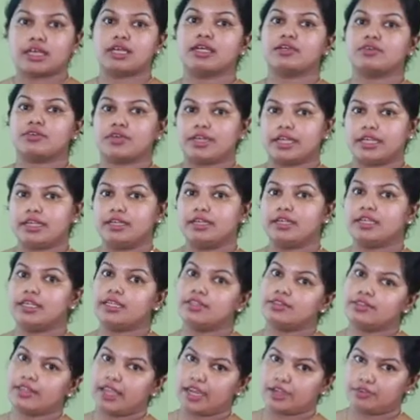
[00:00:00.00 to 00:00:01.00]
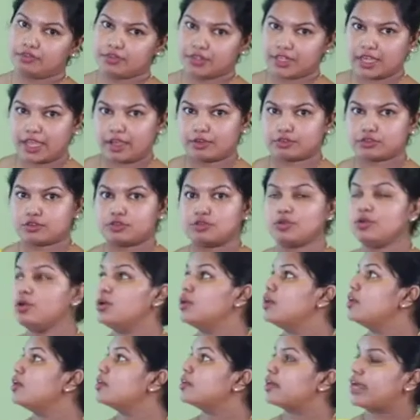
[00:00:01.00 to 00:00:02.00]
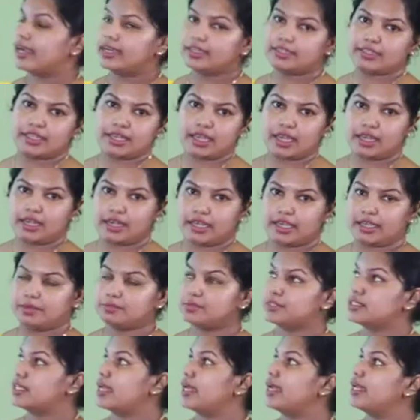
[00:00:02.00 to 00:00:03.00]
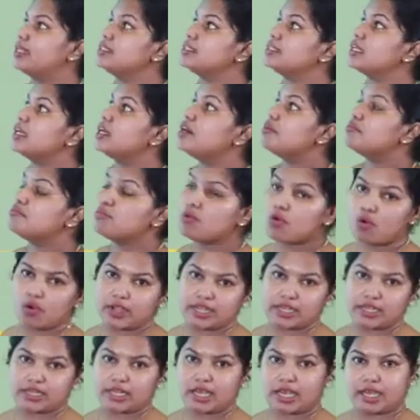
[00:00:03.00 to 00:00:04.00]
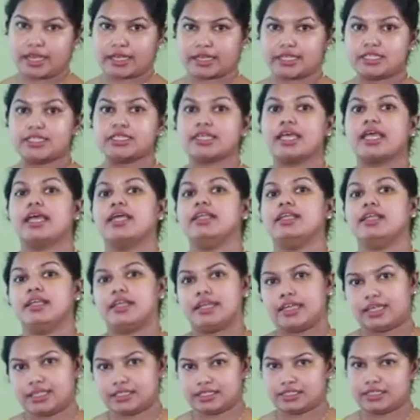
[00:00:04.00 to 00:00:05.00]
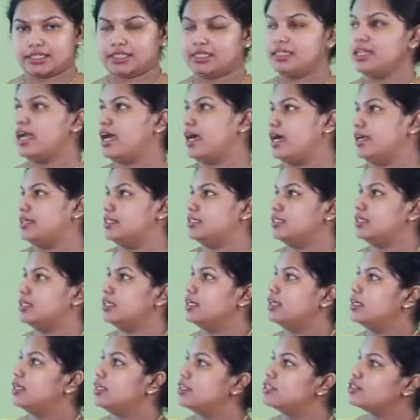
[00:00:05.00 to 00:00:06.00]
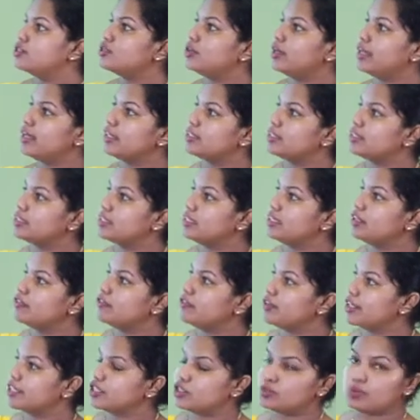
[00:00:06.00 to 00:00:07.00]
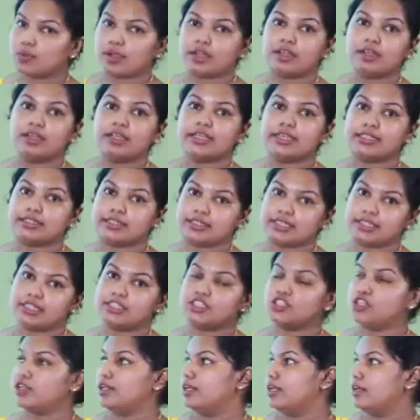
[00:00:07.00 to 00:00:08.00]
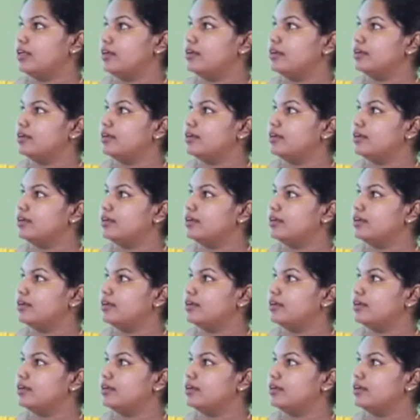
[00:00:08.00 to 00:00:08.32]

a grid. In that we have to write their names as more in height and less in height. So let's see the first one. It's a chair,